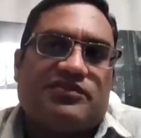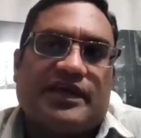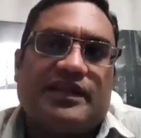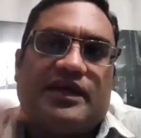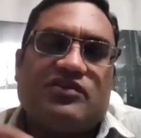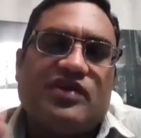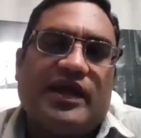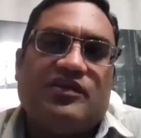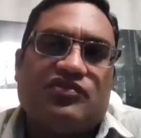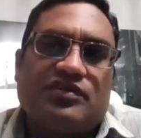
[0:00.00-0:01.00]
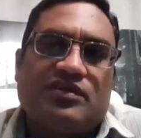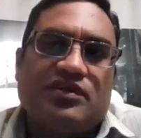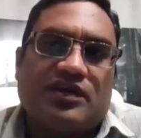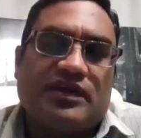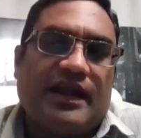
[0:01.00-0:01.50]
say that Edison
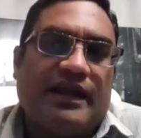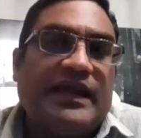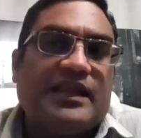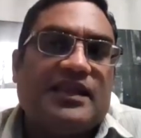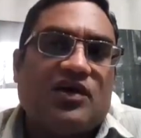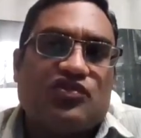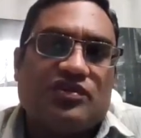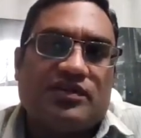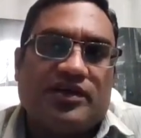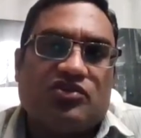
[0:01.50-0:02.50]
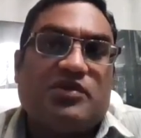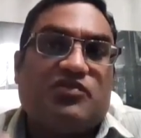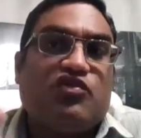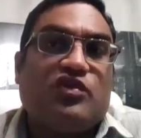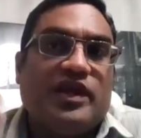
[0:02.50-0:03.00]
looked at 10,000 things
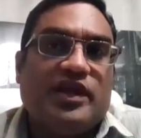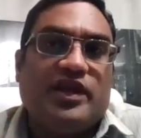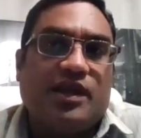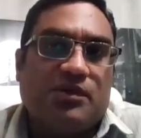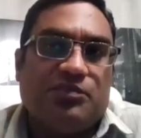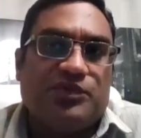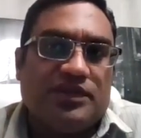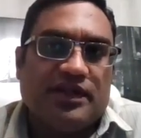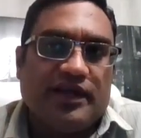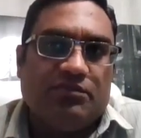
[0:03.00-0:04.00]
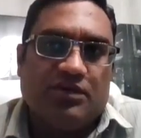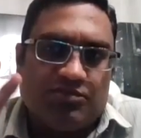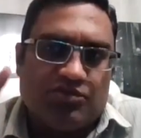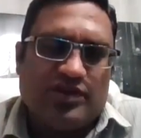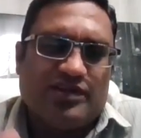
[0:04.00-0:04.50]
before he came up with the light
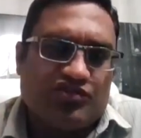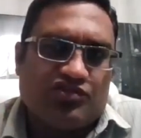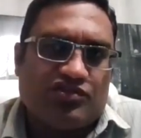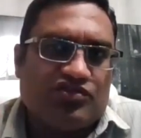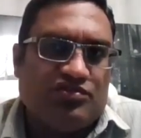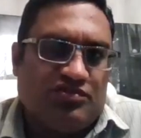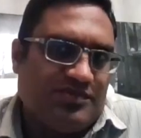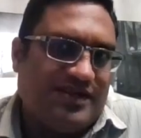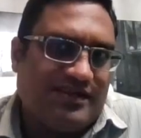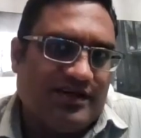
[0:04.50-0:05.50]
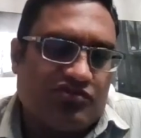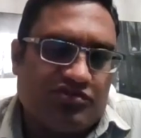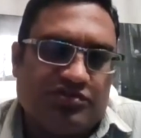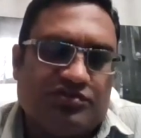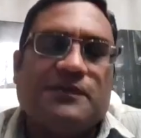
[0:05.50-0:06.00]
bulb. So let's just assume that that's
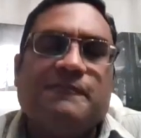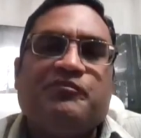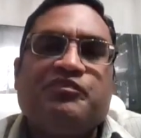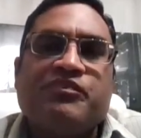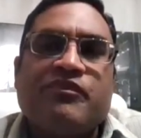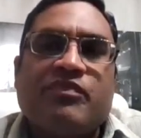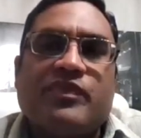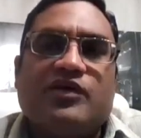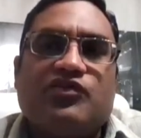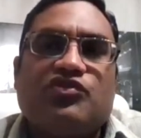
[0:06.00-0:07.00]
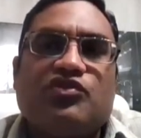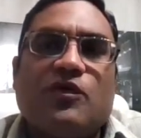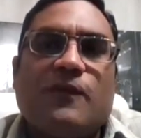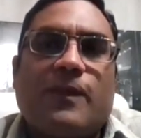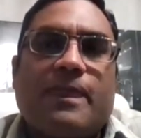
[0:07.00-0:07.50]
true.
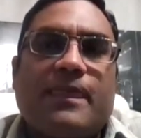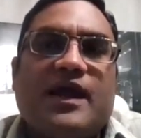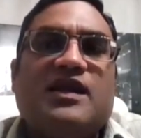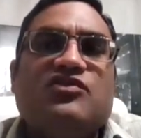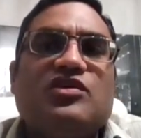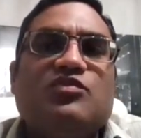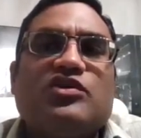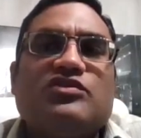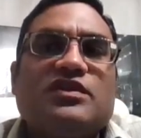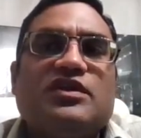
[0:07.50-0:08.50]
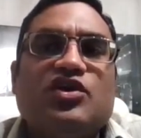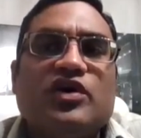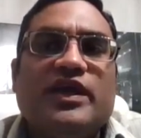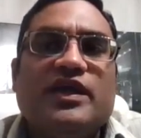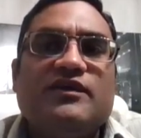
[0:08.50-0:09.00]
So Edison wasn't
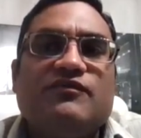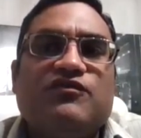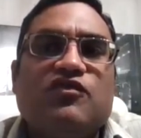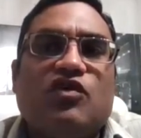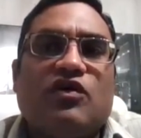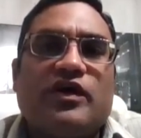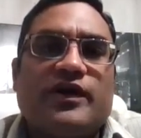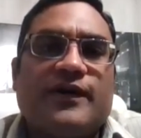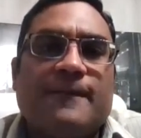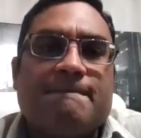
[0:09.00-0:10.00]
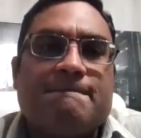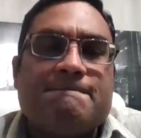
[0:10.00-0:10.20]
looking for,